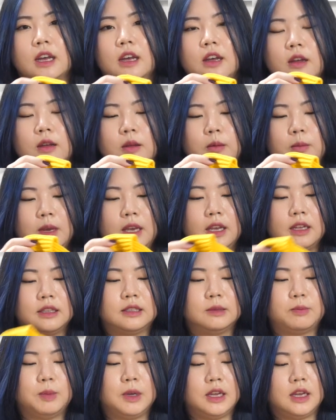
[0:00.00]

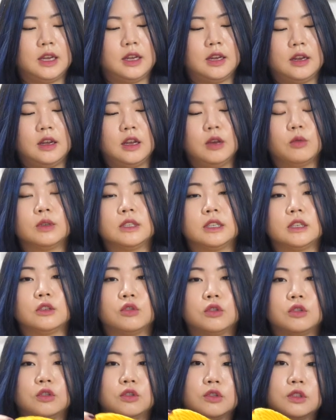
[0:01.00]
It was
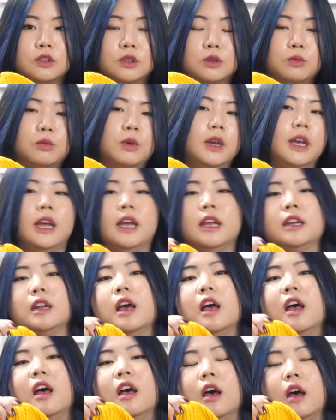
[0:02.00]
introduced when
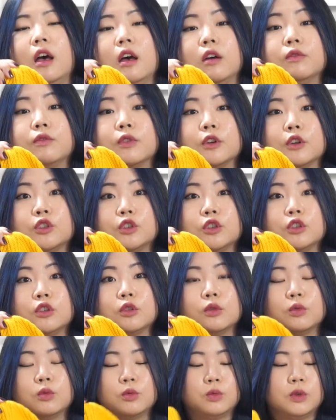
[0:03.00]

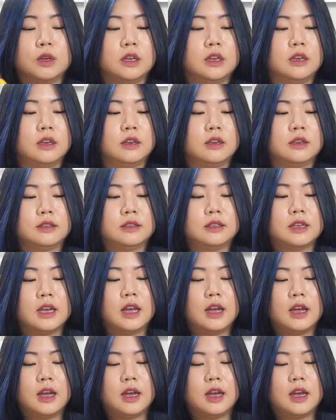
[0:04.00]
Virgil was